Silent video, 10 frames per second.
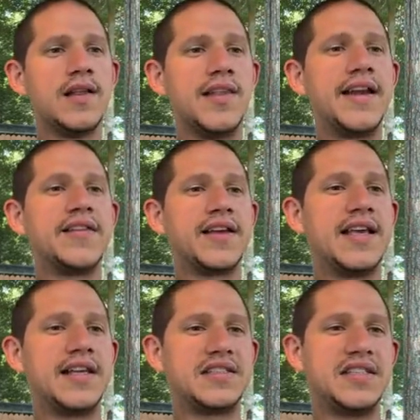letting the
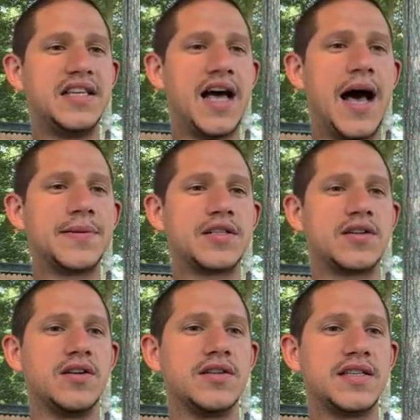kids see the
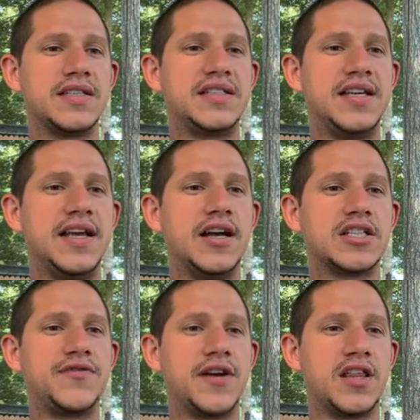obstacles and seeing
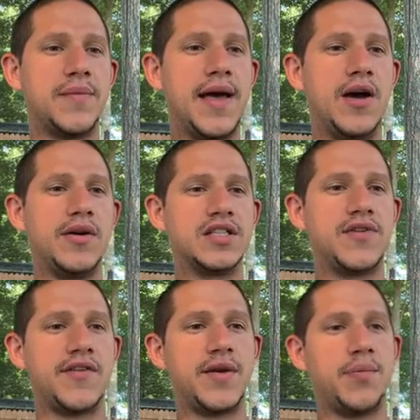us figure them out is
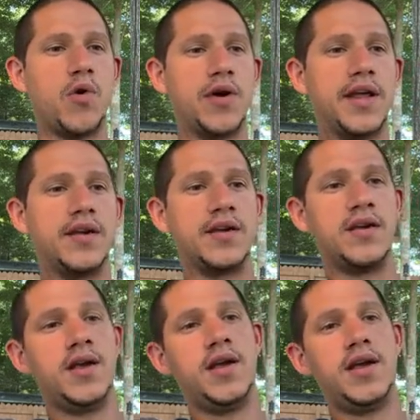very important.
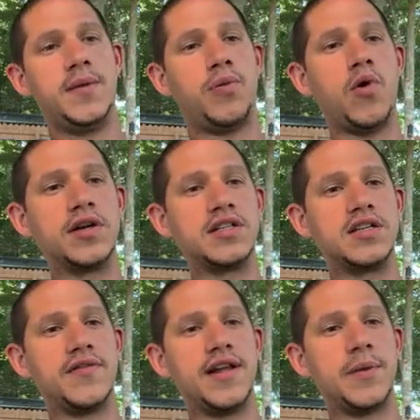Important to
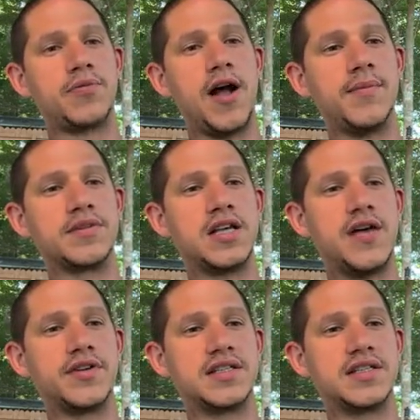develop problem solving